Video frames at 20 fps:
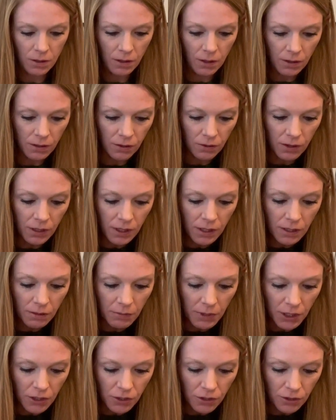And you'll need to
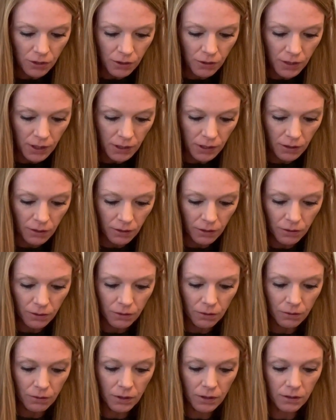make sure you get the
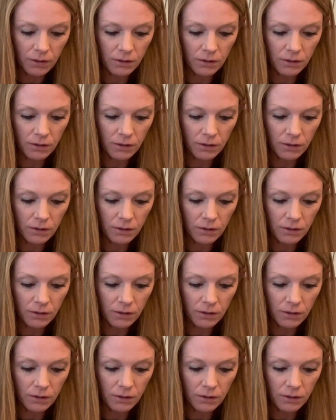glue